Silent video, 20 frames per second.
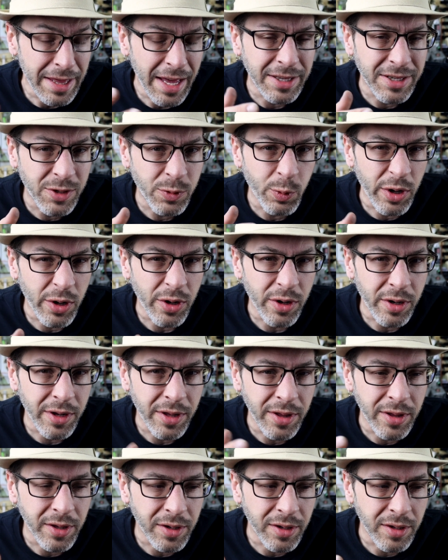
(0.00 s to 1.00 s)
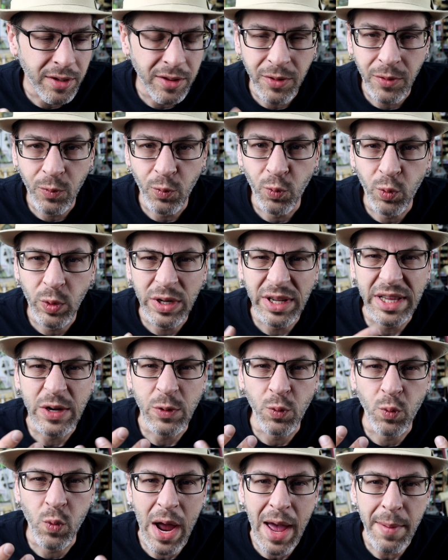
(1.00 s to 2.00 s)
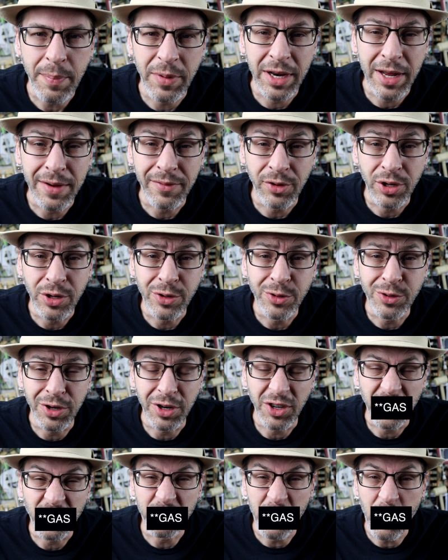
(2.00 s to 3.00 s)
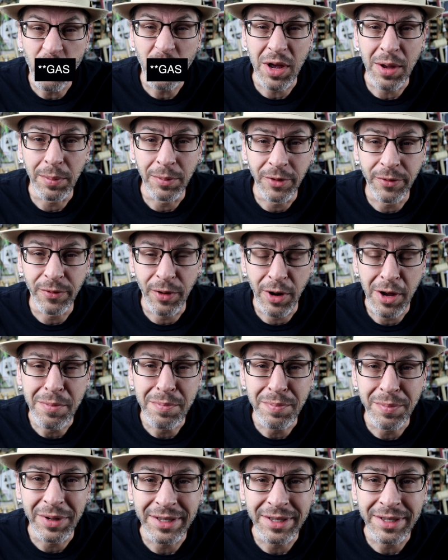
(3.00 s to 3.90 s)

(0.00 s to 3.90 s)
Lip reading: That's where the really rapid evolution of smoke comes from.